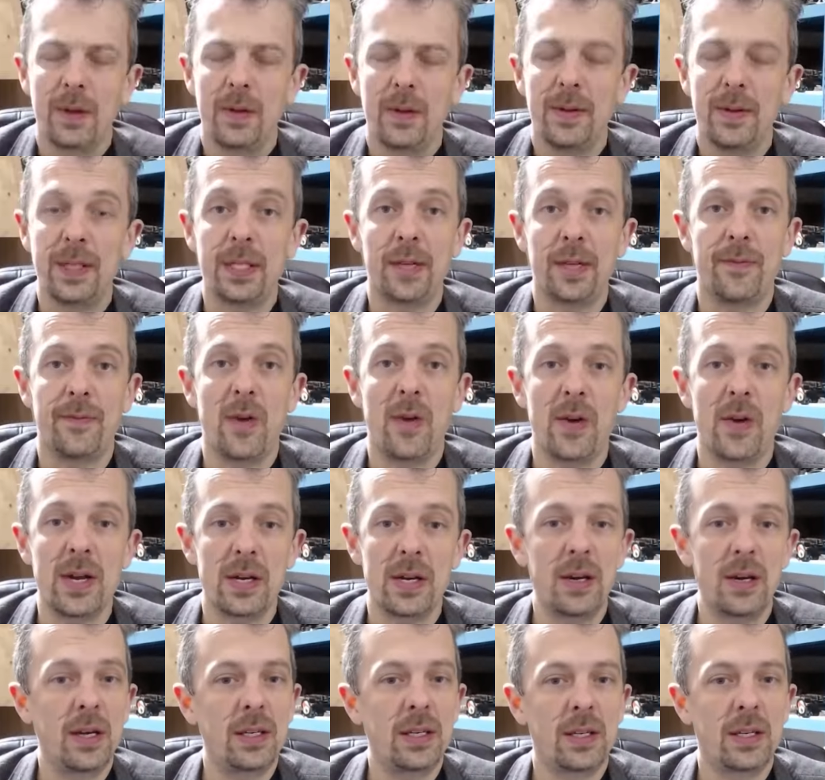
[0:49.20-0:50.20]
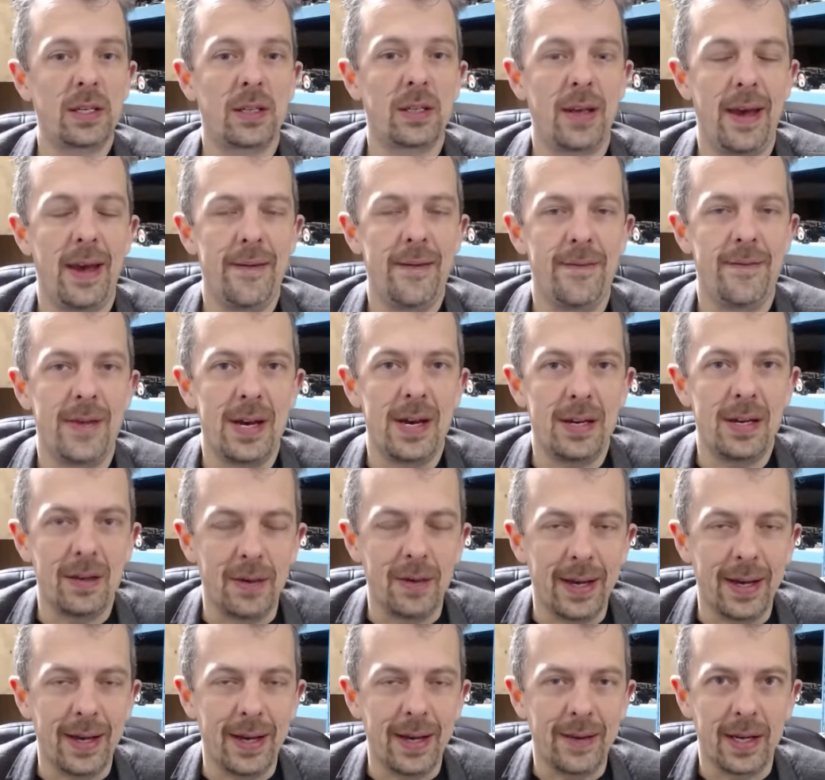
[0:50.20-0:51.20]
This is a very nice F N
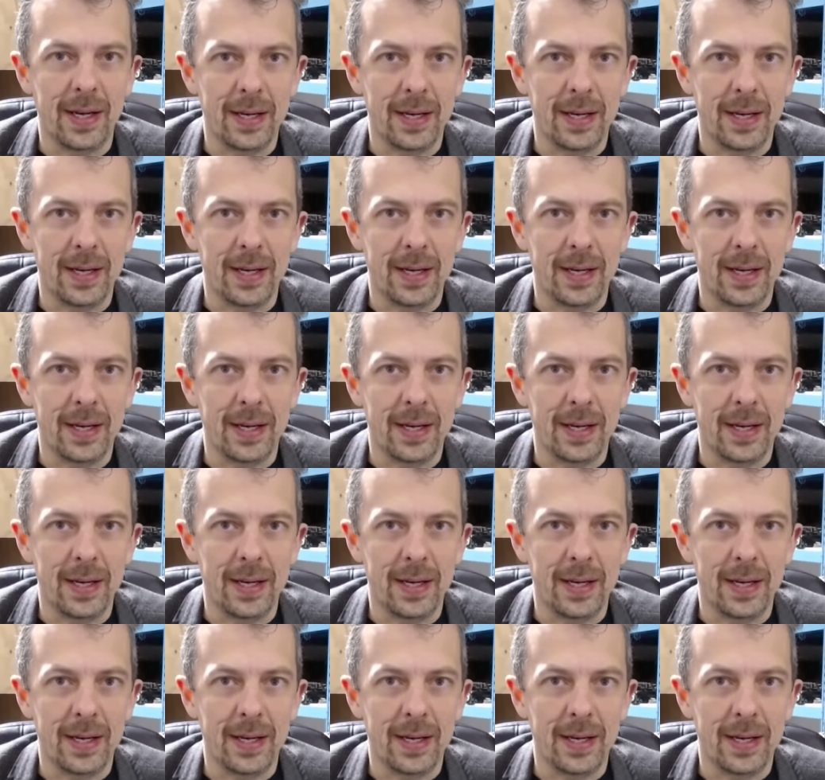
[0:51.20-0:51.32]
F A